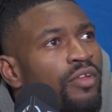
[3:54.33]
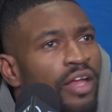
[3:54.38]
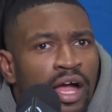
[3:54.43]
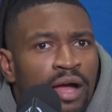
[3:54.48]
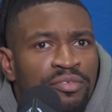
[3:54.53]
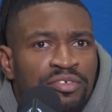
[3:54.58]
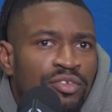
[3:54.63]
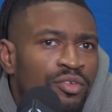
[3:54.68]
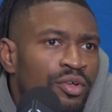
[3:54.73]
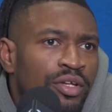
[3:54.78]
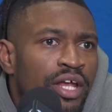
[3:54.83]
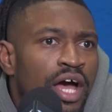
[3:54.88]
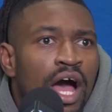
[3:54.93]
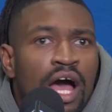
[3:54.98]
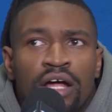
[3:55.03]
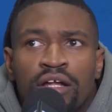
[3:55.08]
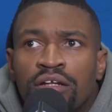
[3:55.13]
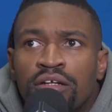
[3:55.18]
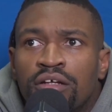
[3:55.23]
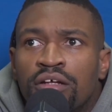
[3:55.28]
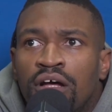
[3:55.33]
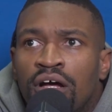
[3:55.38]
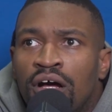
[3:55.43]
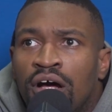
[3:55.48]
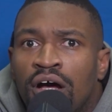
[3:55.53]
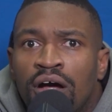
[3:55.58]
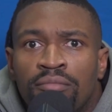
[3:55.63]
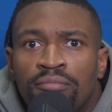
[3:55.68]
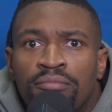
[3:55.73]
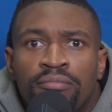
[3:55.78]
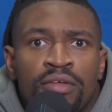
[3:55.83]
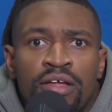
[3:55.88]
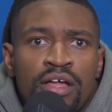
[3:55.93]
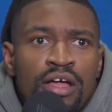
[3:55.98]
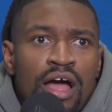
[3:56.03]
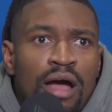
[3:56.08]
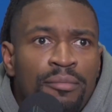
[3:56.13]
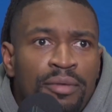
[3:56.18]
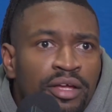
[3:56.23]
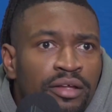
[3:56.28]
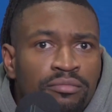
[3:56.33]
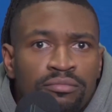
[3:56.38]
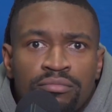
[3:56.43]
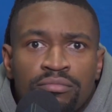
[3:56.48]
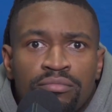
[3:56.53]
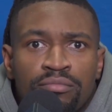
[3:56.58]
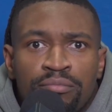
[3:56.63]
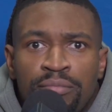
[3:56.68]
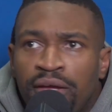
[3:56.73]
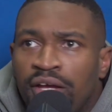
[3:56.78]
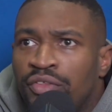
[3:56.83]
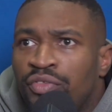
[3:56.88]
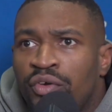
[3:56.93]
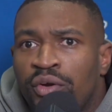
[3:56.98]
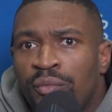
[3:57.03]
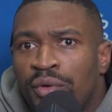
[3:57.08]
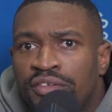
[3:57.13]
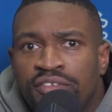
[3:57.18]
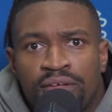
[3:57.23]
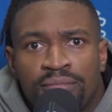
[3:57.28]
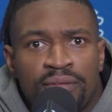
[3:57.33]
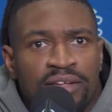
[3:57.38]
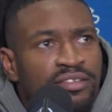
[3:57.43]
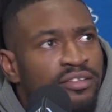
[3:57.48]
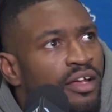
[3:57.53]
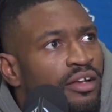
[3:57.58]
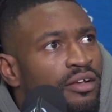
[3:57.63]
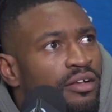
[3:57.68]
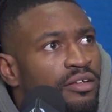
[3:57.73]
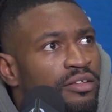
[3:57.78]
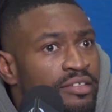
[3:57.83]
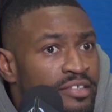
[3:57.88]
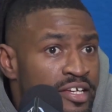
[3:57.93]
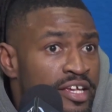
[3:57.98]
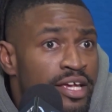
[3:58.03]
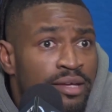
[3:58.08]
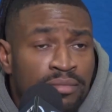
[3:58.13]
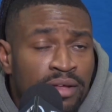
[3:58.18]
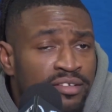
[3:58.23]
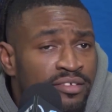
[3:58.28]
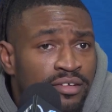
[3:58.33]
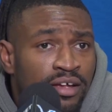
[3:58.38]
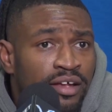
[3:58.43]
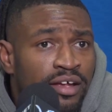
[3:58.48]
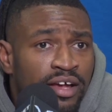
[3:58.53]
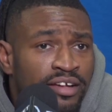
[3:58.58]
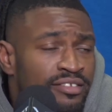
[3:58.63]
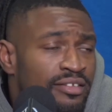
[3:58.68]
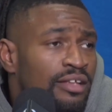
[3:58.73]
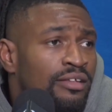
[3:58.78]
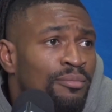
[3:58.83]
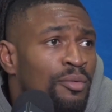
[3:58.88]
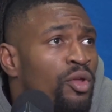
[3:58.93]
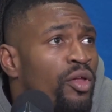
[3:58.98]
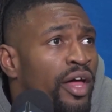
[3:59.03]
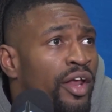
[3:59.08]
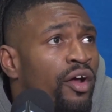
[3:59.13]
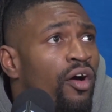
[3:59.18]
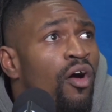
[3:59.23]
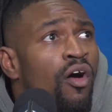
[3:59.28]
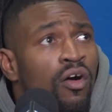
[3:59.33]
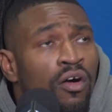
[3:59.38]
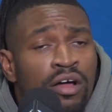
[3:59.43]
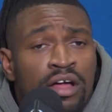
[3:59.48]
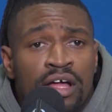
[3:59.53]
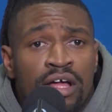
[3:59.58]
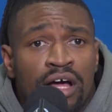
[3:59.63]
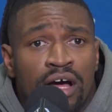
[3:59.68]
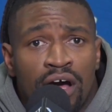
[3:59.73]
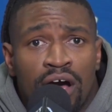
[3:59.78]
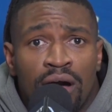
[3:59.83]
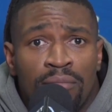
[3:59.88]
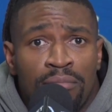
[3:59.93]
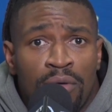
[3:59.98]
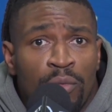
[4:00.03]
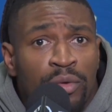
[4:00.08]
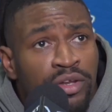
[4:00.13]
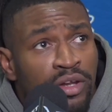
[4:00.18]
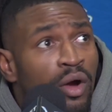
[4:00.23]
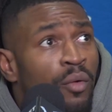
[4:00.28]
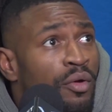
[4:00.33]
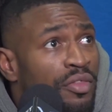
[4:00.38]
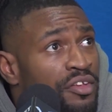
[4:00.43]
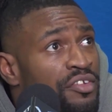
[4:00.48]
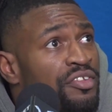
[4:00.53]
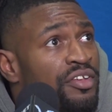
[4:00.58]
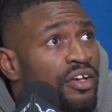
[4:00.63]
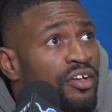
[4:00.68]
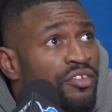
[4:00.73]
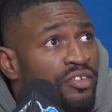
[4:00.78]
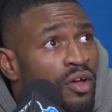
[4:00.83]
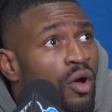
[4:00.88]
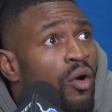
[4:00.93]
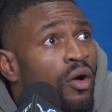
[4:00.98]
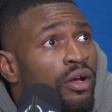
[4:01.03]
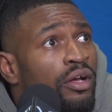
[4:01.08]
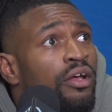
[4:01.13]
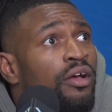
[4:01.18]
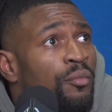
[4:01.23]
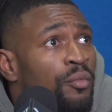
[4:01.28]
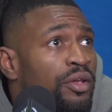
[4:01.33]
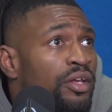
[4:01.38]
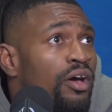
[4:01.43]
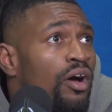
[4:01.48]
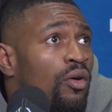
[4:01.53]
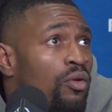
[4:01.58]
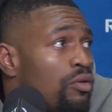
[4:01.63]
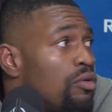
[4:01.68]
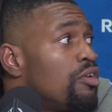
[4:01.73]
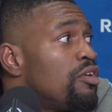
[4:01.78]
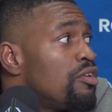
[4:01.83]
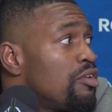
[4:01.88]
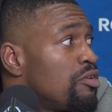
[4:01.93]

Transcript: Absolutely not. Um, I mean, being a three-win team, that's not team, that's not acceptable at all. Um, but we know where this thing is going, and we know